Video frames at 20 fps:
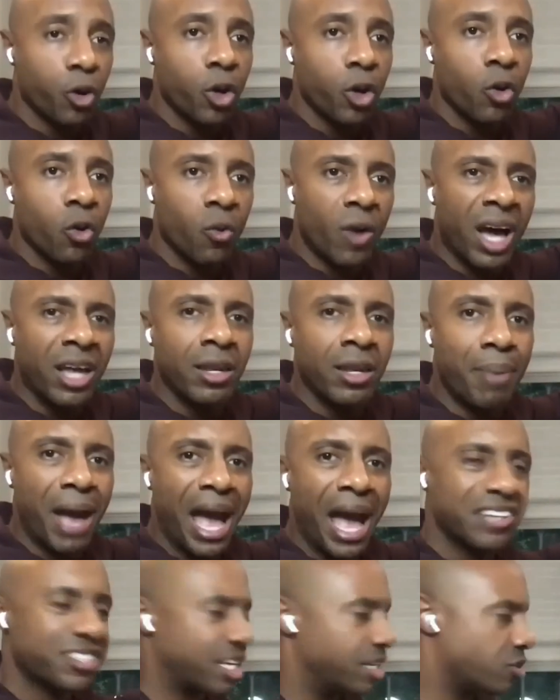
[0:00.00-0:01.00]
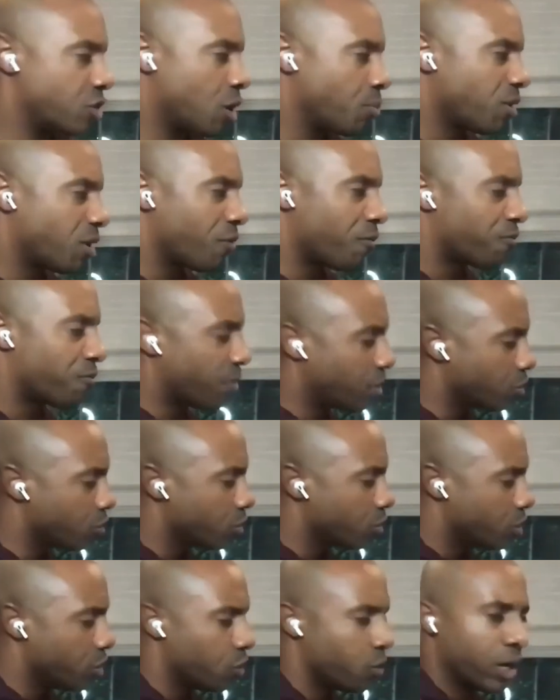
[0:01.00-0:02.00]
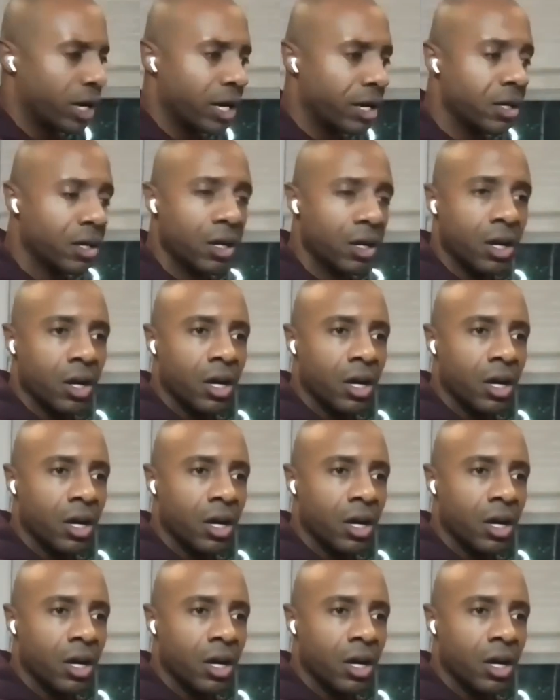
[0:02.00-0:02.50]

for you around the basket. So I'm going to funnel you in.